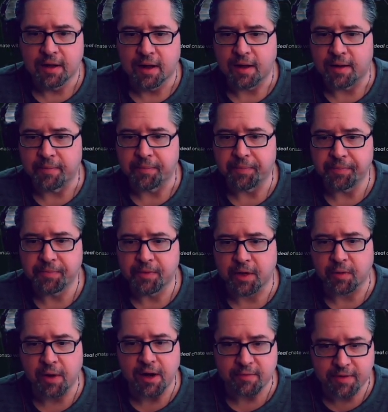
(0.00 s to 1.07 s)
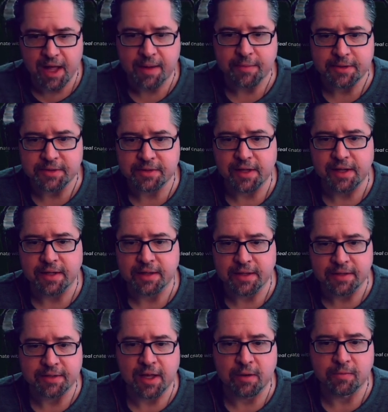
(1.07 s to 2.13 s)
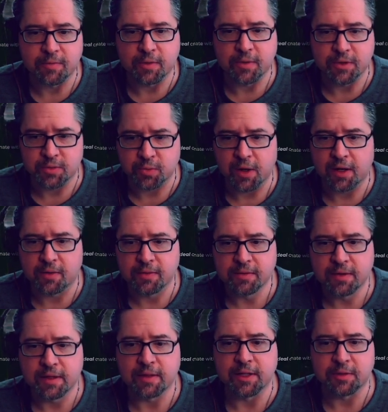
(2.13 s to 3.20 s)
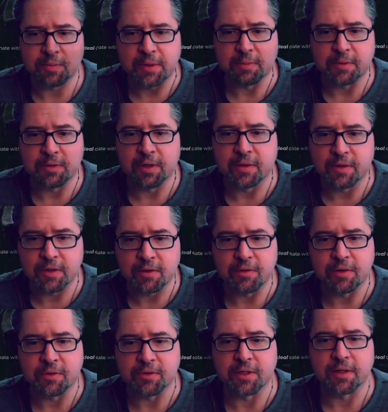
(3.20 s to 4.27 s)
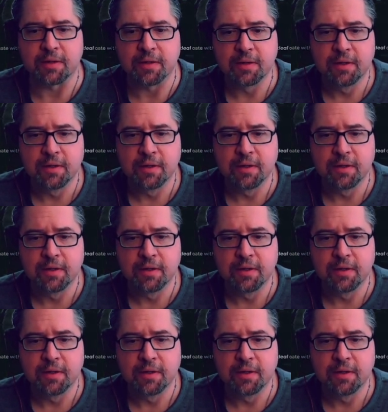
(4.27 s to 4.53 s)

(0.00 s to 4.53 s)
The Creative Commons thing is helpful as well. It lets people know that you're using